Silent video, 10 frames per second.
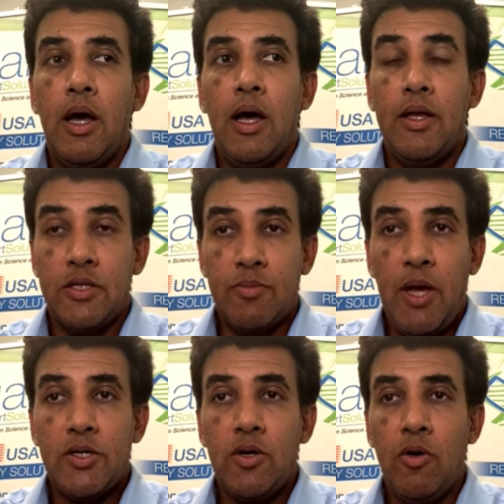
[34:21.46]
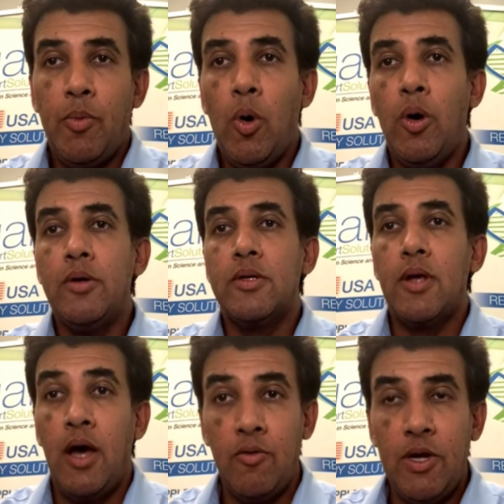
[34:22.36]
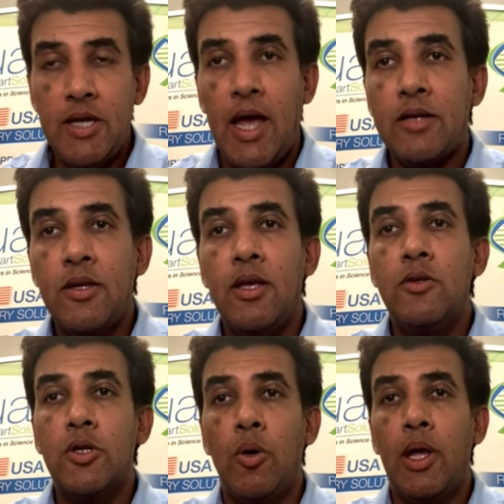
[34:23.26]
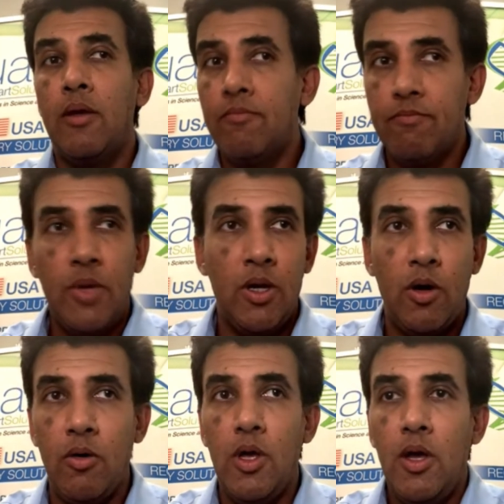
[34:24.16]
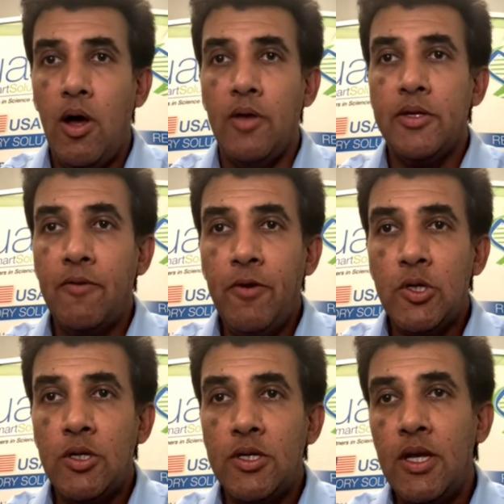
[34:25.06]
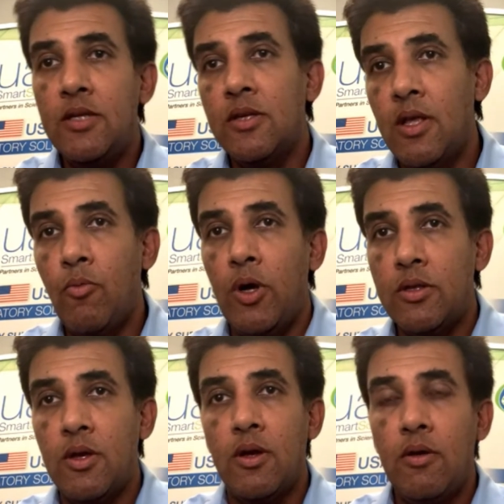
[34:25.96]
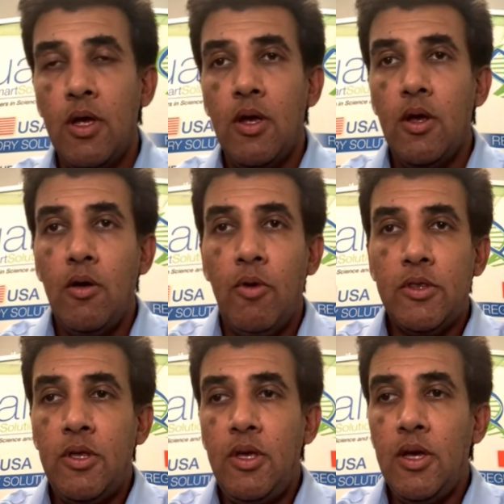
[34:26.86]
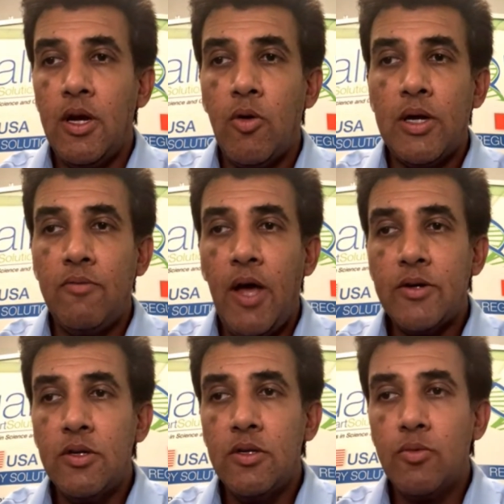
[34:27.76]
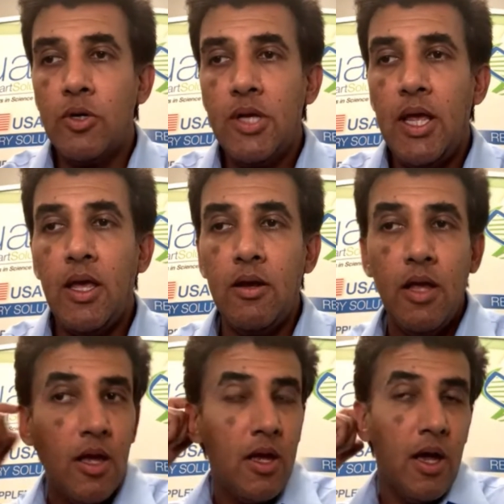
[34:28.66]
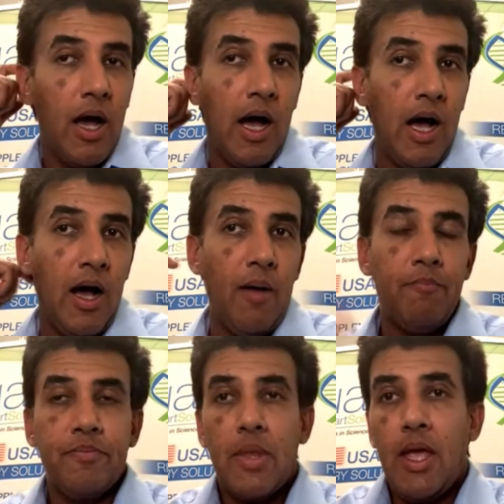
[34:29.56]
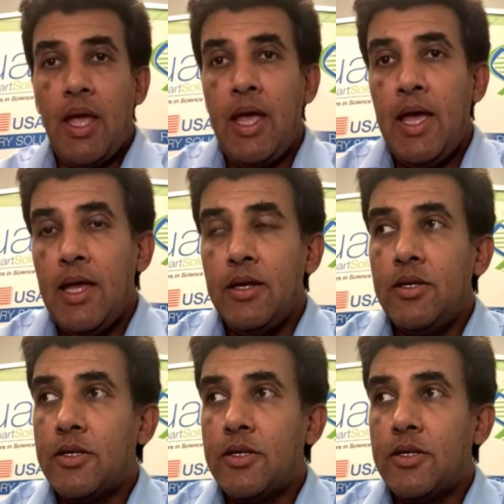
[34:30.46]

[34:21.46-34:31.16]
inspection report, unredacted, showing all the deficiencies and then what the corrective actions were taken, and